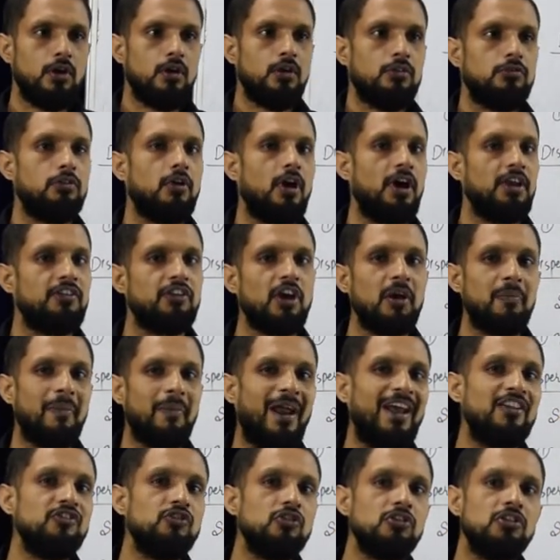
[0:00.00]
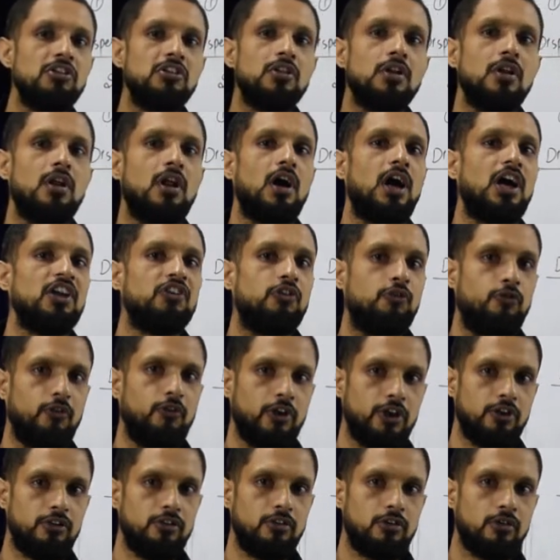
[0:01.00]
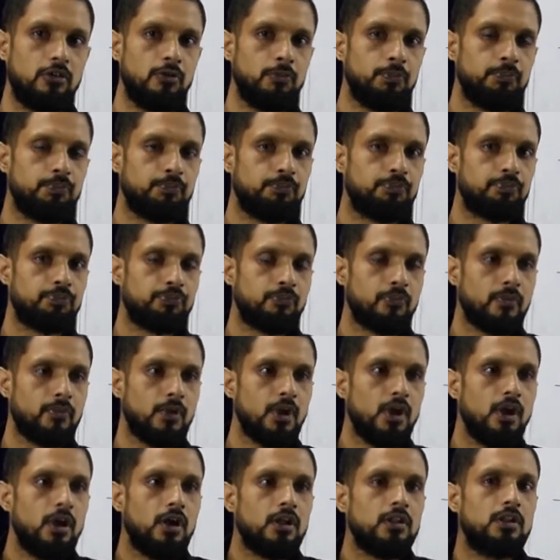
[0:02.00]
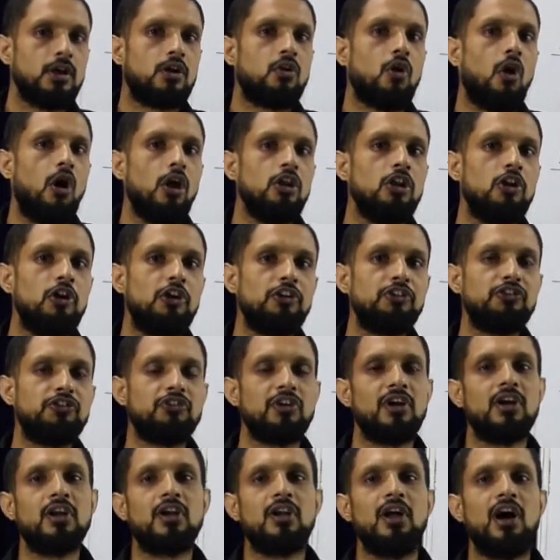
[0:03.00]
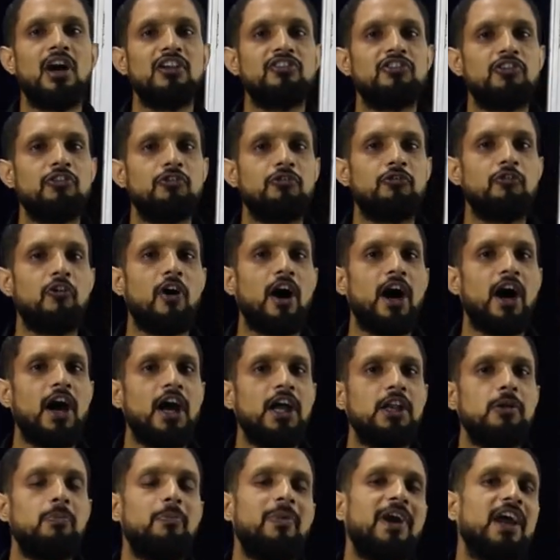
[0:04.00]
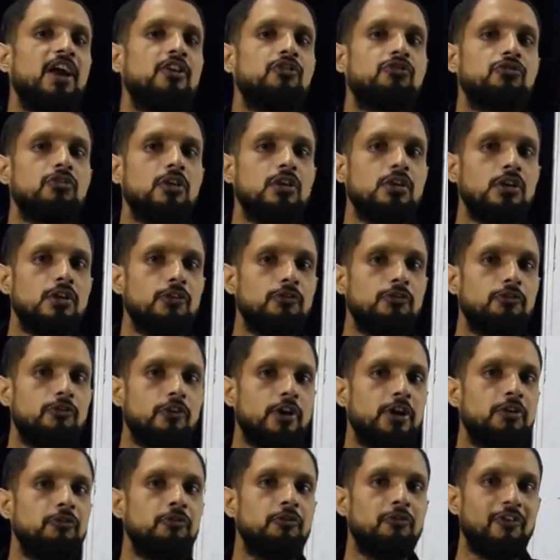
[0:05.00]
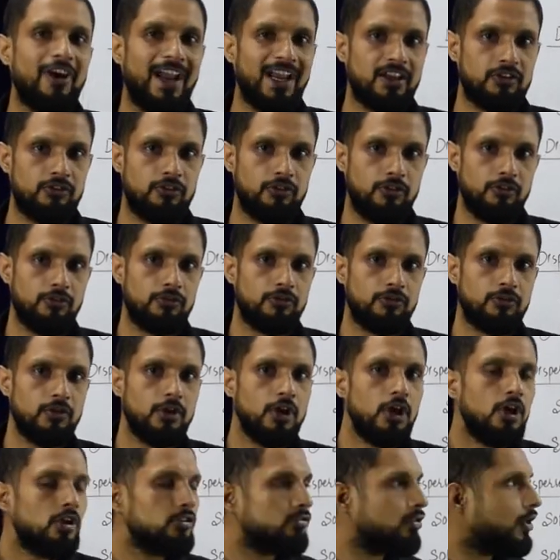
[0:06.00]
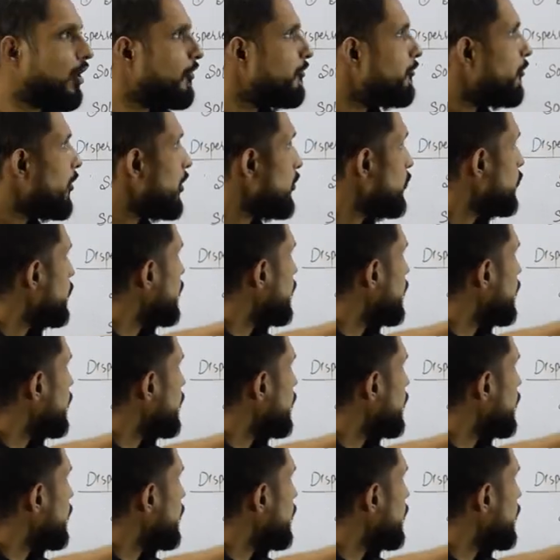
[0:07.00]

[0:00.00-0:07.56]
So as I mentioned in the last video, the colloids are classified based on different factors. So the first